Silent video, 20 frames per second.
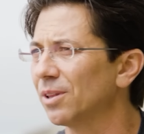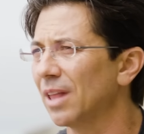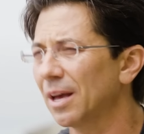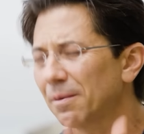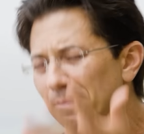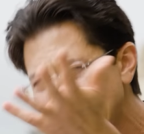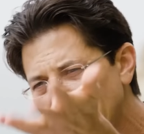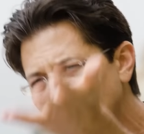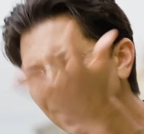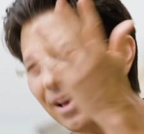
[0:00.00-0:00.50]
but you're
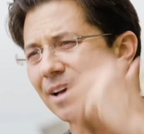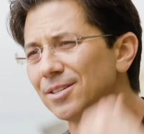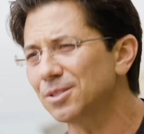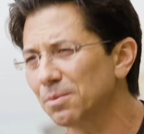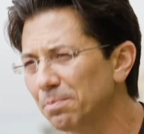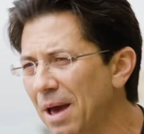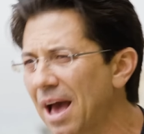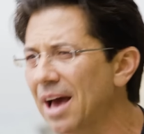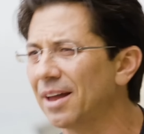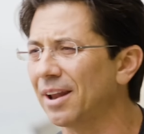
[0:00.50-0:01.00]
like, man, that
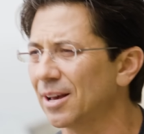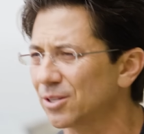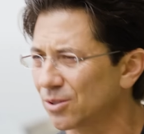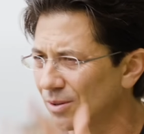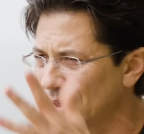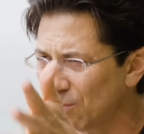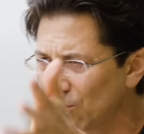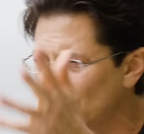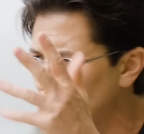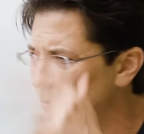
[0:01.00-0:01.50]
guy's a
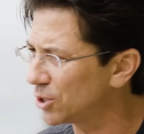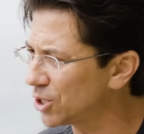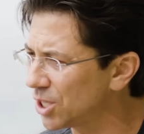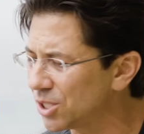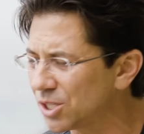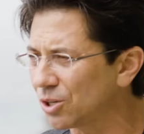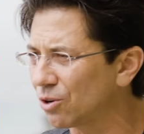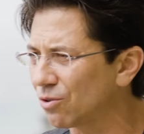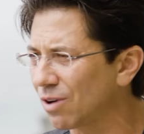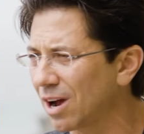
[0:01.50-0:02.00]
badass, or that woman, yeah.
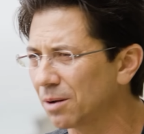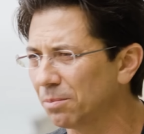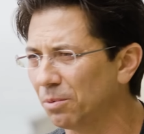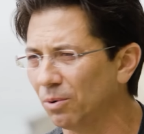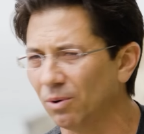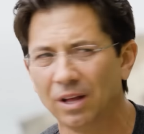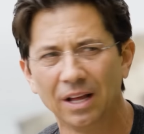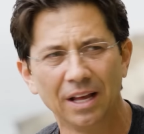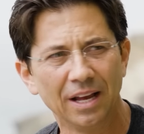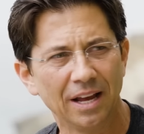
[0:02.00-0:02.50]
she's
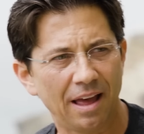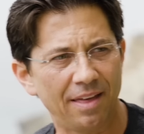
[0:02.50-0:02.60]
incredible.